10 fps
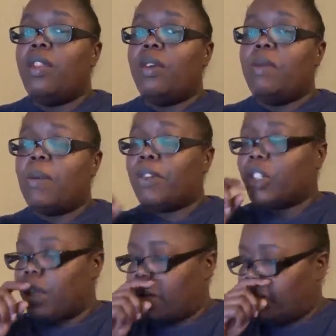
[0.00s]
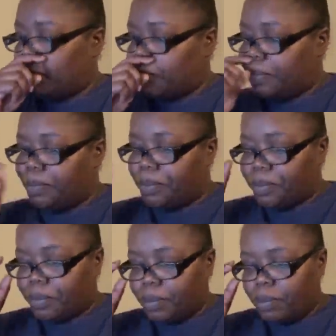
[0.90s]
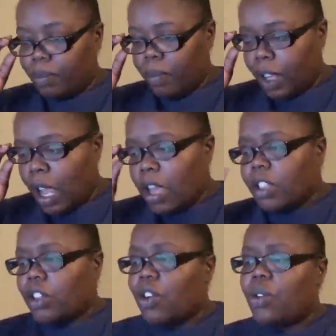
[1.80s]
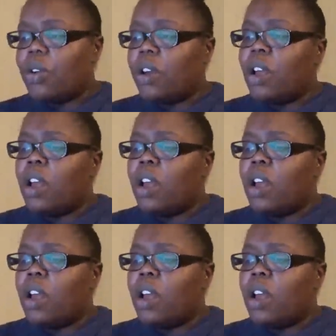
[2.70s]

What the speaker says: the membership. So